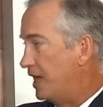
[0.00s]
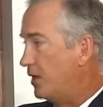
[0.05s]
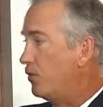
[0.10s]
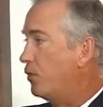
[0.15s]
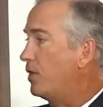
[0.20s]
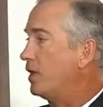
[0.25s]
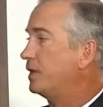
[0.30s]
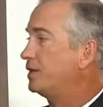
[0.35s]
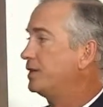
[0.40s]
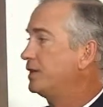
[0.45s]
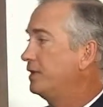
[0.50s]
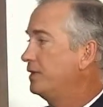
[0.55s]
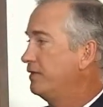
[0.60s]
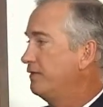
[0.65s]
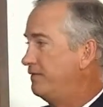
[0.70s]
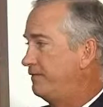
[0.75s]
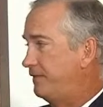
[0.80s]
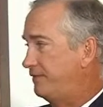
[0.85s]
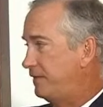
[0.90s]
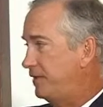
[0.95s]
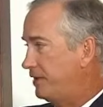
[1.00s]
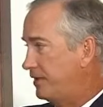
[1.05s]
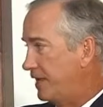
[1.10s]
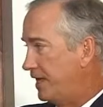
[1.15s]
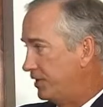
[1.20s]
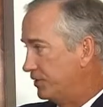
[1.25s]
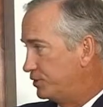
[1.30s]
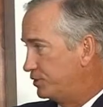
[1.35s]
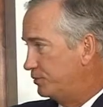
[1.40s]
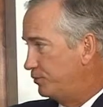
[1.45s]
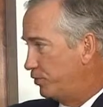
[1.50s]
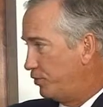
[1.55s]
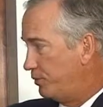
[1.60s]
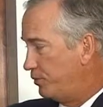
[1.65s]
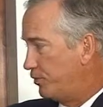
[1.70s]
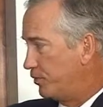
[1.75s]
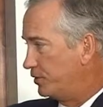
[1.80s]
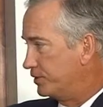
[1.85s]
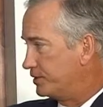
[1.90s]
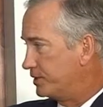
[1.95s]
I want $50,000 per
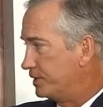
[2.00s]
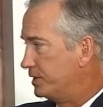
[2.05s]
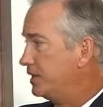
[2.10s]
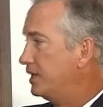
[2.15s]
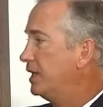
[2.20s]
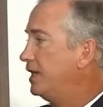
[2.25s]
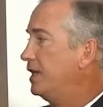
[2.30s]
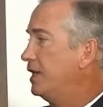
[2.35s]
person,